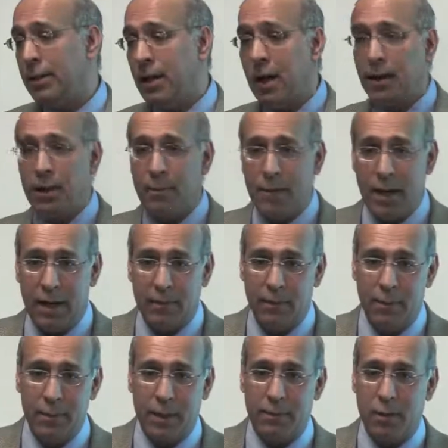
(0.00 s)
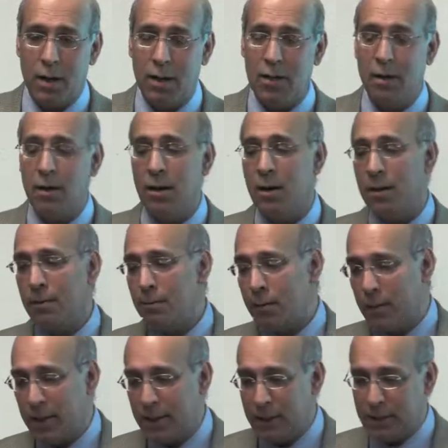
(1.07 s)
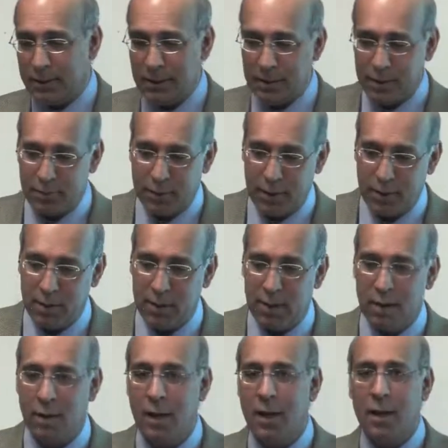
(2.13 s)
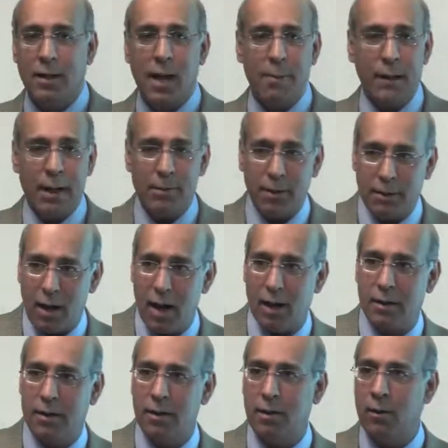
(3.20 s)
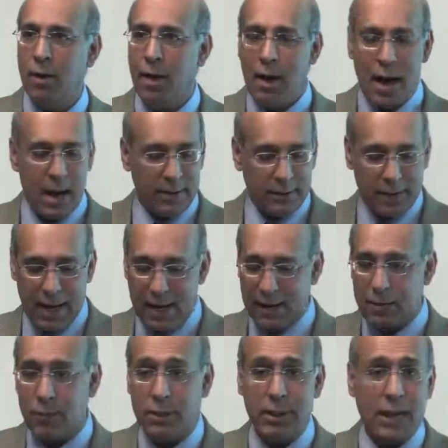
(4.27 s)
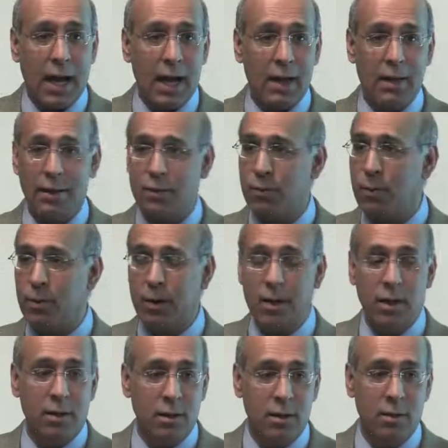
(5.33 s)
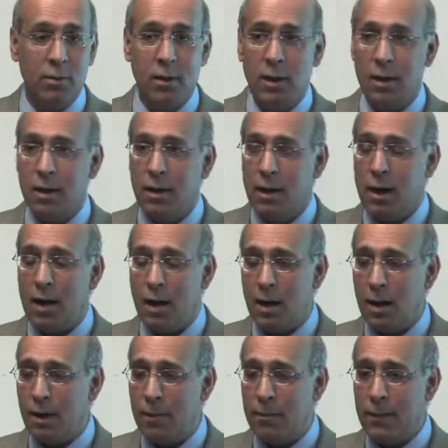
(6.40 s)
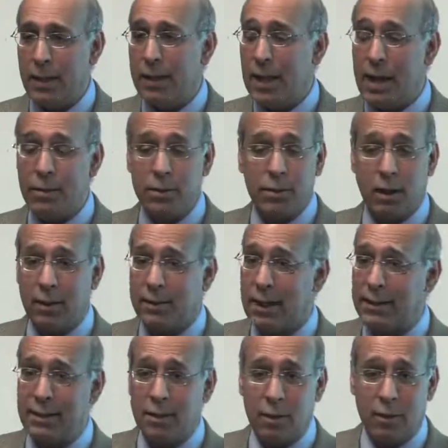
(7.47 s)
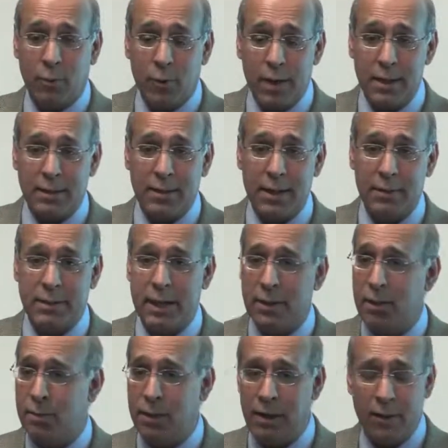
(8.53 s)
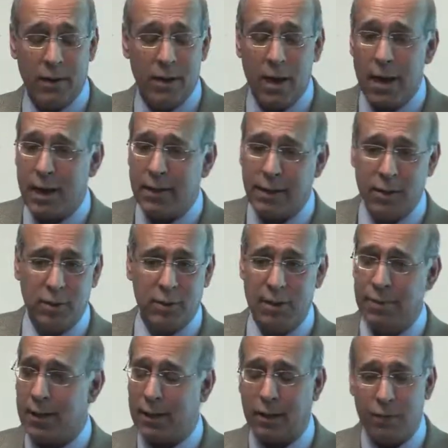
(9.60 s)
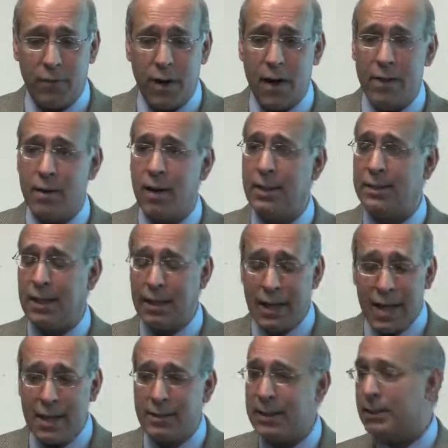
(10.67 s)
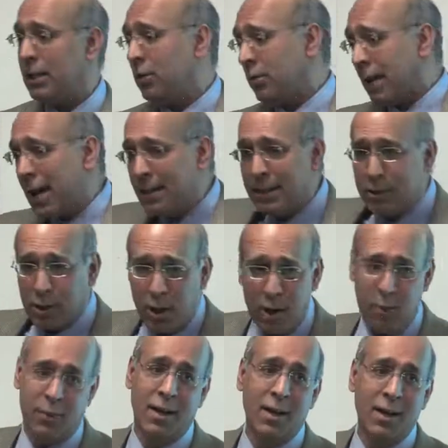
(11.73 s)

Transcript: documenting for Big Brother, putting things in computer, not being able to talk to you. I just say, hey, this is what you got, this is what we're gonna do. Um, and then I would start saying, these are the risks. They would say, do you believe in God? Can you treat me like your father? I'd say, yes. They'd say, okay, let's go.